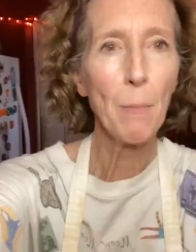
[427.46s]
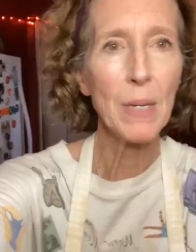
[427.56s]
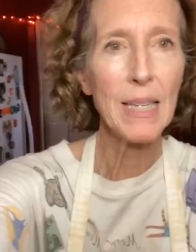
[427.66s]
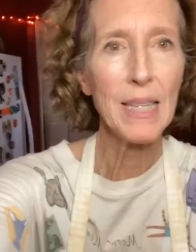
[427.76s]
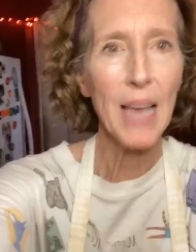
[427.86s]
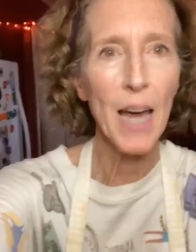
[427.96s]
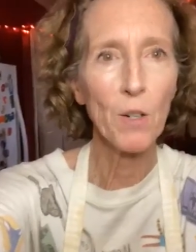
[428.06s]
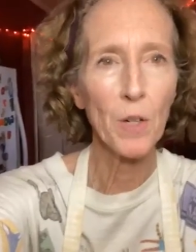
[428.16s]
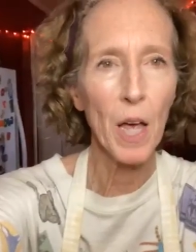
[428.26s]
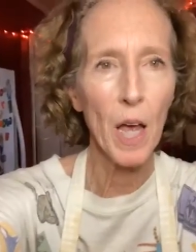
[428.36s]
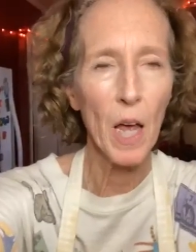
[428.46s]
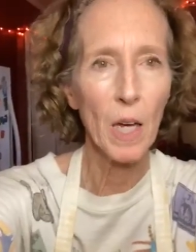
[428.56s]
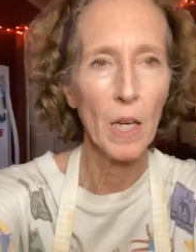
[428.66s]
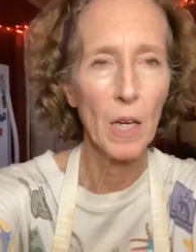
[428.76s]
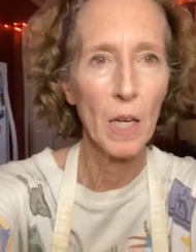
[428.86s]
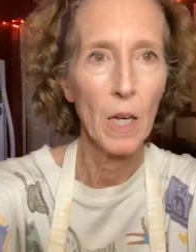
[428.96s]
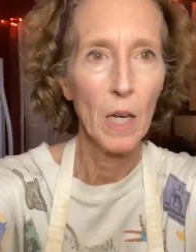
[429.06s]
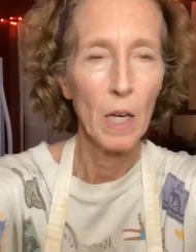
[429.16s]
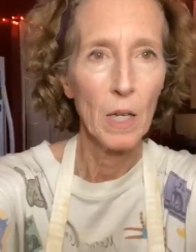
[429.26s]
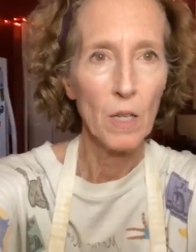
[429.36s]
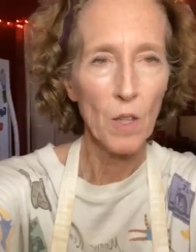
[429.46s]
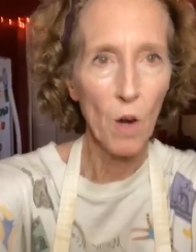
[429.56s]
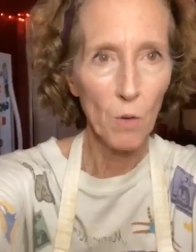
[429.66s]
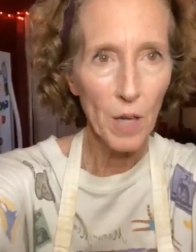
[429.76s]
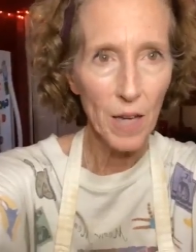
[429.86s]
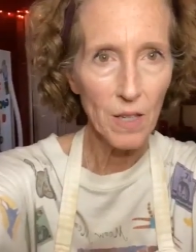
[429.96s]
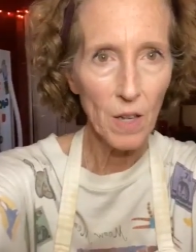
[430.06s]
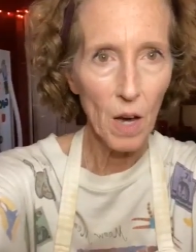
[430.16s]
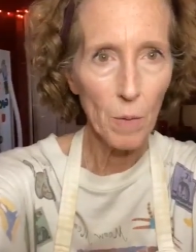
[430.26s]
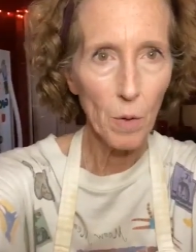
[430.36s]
Happy Saturday. So, yes,